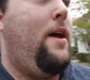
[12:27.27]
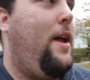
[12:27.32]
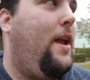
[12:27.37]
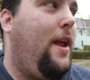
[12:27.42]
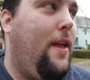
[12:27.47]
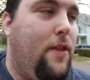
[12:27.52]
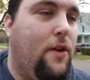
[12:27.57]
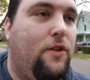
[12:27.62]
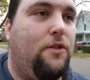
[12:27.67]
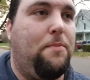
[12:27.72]

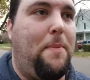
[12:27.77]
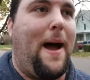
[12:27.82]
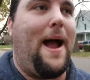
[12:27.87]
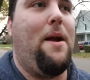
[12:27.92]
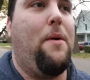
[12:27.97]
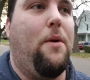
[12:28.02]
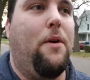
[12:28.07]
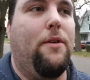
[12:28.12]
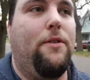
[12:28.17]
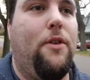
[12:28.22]
either
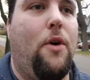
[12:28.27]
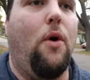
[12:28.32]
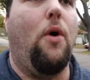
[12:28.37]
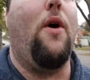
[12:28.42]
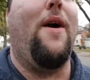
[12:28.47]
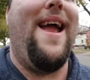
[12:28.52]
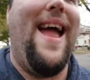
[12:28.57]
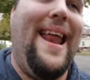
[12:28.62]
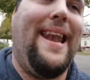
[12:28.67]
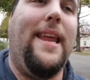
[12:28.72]
Spirals
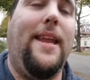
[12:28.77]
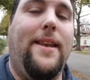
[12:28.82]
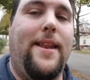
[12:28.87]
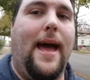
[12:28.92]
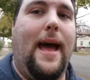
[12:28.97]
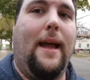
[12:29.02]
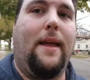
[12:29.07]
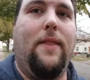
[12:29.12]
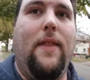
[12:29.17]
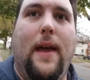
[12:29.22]
or any
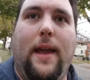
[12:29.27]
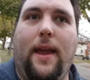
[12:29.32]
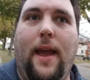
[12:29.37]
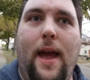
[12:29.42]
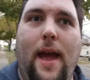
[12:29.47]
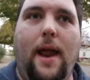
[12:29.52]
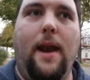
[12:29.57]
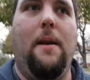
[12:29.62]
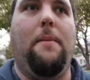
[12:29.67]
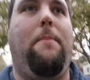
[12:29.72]
deck that
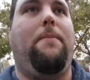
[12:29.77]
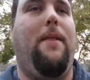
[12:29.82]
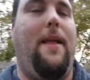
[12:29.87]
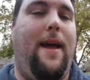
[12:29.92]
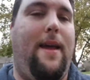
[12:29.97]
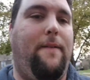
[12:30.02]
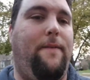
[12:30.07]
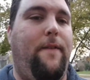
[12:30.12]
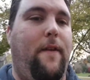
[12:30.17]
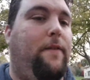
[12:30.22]
can
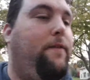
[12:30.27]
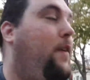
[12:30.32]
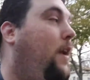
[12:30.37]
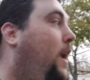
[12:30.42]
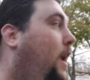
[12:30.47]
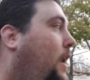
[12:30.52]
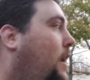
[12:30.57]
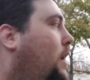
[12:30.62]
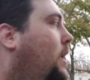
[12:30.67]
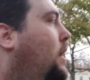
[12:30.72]
play
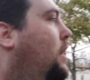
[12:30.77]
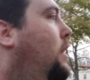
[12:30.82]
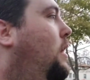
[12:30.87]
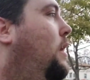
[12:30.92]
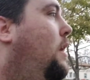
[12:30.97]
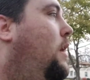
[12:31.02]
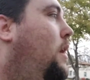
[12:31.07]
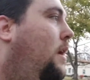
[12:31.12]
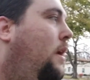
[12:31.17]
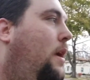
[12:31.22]
15
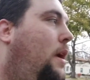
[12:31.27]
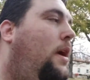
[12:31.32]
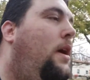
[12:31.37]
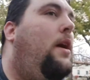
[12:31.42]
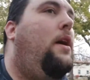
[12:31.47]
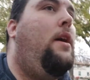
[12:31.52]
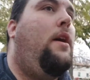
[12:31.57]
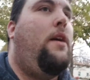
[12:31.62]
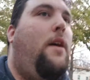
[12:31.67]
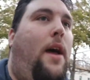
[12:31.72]

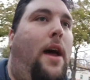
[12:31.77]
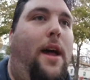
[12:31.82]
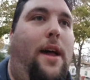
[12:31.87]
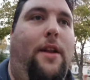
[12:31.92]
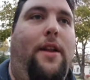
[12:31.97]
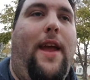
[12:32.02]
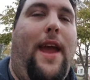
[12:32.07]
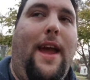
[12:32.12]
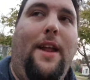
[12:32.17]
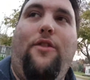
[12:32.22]

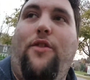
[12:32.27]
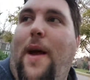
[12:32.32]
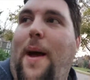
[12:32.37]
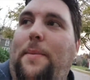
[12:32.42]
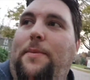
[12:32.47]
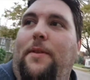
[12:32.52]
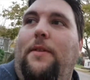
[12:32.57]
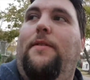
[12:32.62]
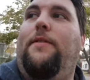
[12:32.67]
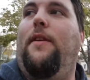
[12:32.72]
hand
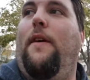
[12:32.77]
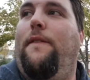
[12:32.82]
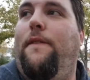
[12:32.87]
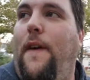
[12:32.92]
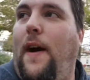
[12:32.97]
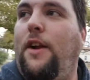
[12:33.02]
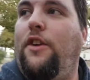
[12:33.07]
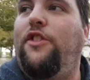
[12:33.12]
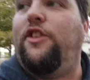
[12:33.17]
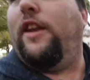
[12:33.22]
traps and still
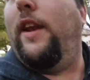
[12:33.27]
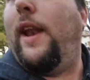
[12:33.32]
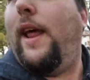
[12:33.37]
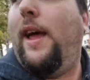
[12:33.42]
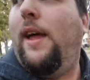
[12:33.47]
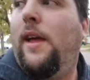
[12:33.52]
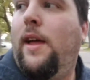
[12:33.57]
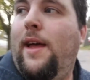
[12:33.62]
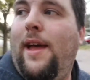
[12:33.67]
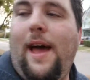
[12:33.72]
function
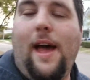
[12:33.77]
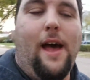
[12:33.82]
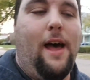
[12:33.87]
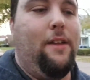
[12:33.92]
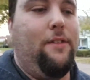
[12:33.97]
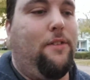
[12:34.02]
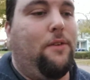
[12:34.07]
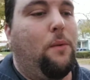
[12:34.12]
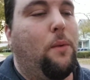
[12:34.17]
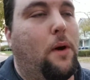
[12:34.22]

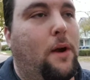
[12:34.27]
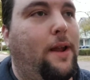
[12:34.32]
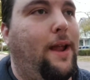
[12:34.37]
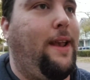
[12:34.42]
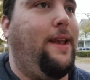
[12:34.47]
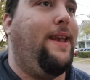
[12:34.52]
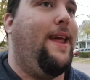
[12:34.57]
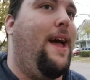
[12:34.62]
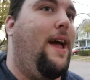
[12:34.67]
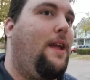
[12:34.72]
as a
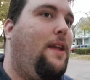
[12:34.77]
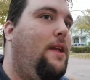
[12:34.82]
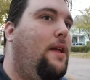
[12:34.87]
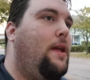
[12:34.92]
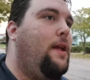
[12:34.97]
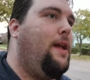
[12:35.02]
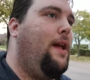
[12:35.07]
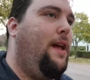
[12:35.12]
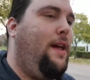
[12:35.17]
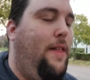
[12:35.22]
working deck.
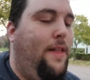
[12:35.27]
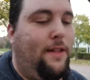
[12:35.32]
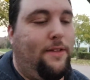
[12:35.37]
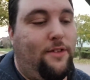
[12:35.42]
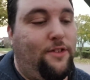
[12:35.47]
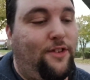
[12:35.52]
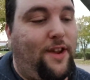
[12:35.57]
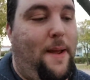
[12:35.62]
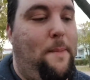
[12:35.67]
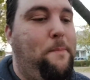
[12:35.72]
That's a
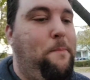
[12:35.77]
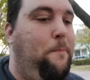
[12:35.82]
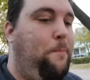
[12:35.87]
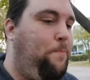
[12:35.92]
shame.